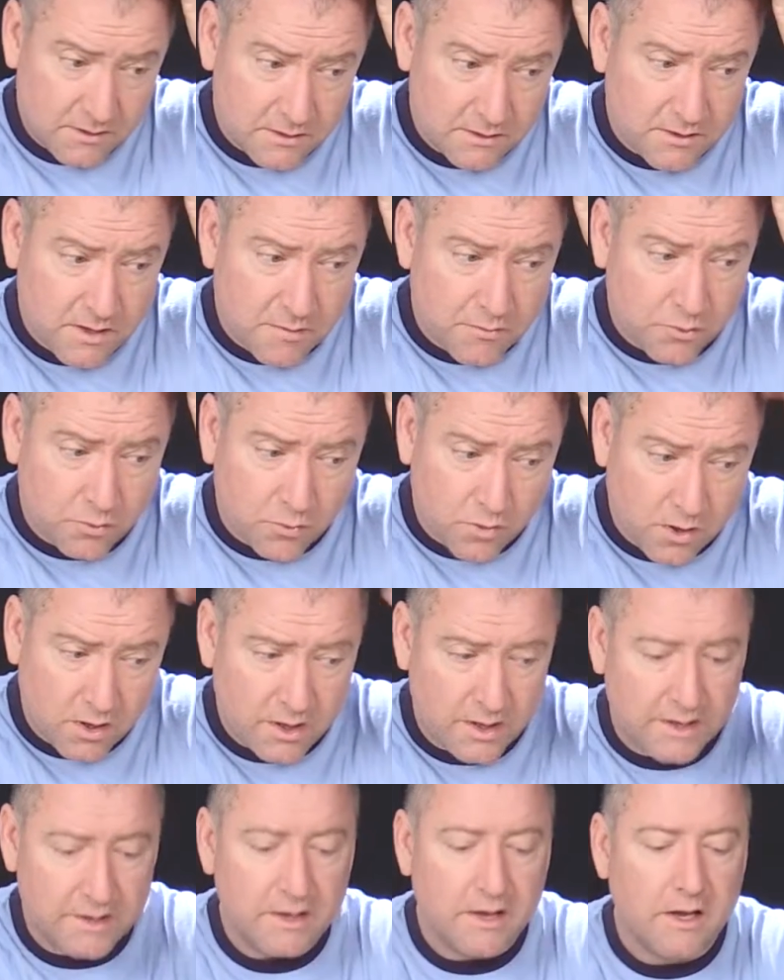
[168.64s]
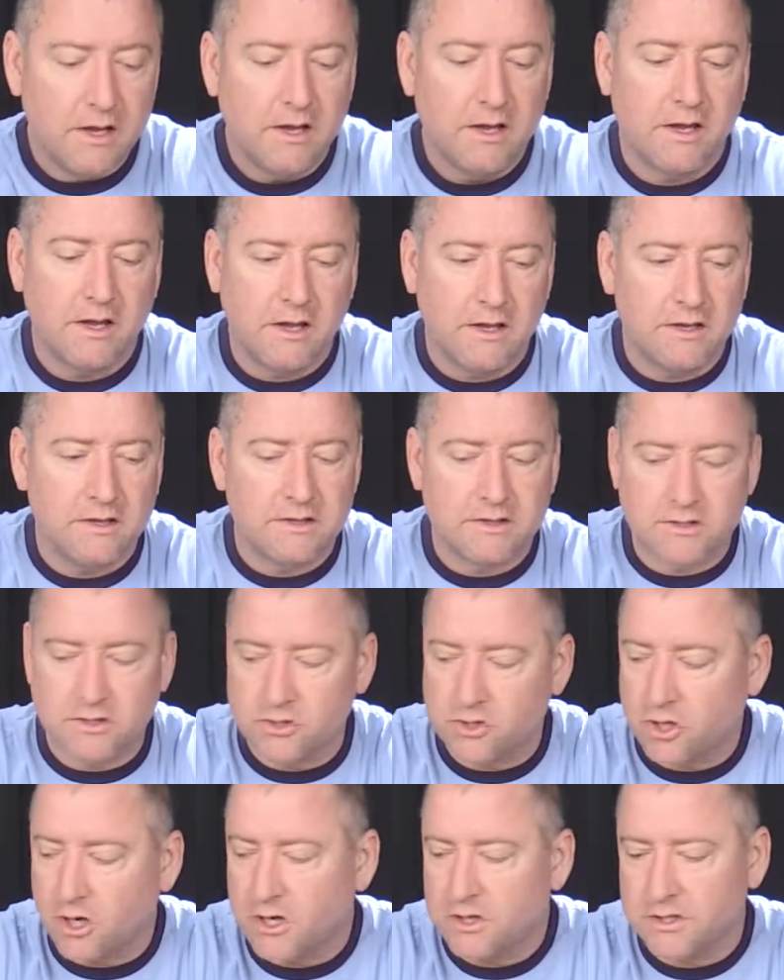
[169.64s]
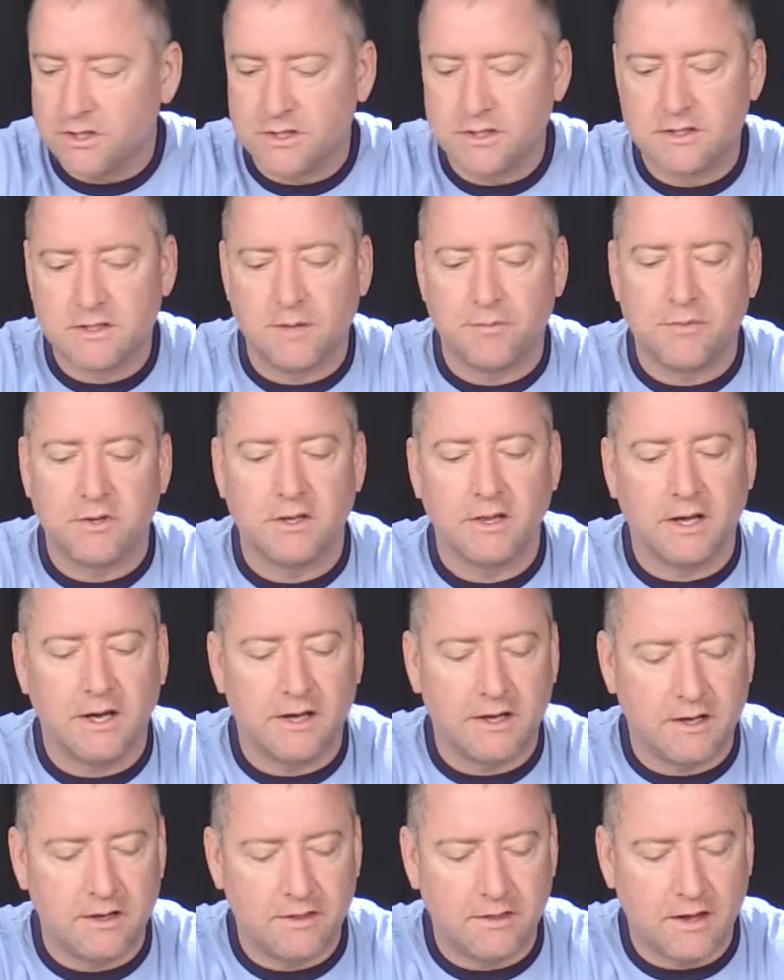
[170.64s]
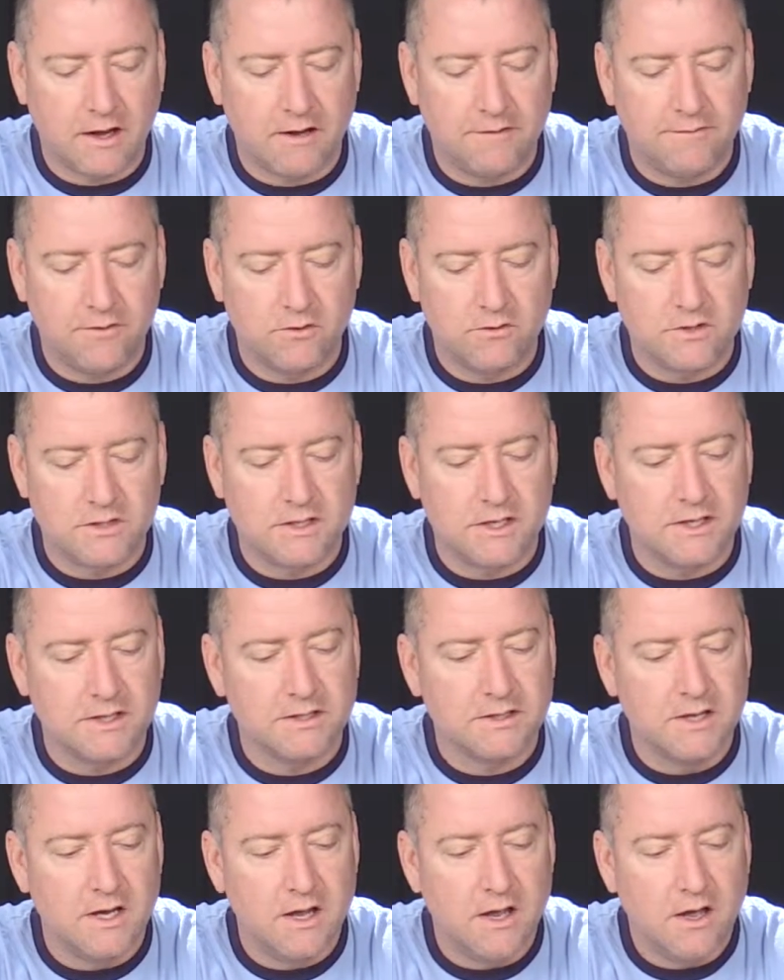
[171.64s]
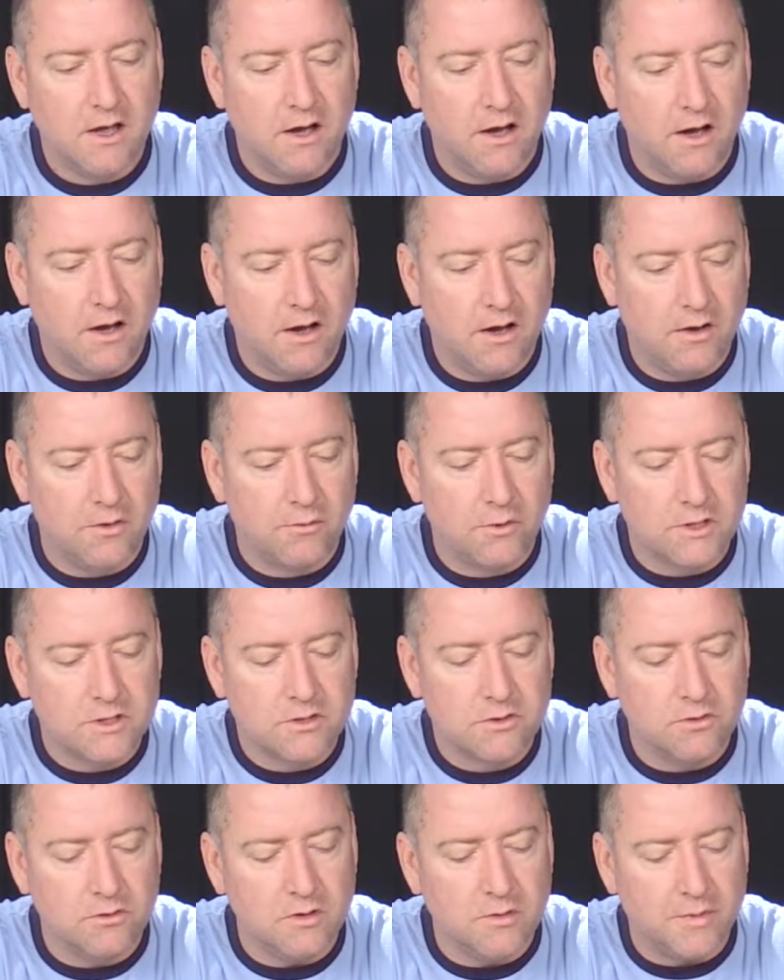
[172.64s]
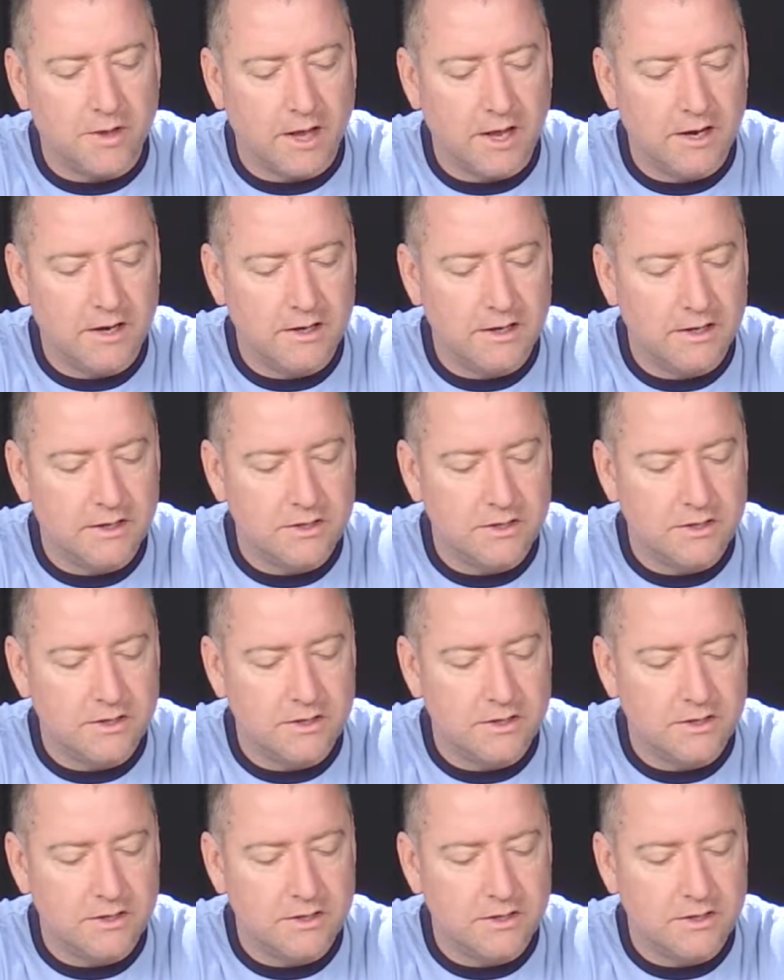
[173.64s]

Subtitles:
Number one is charging something like the iPhone 6. What's cool about it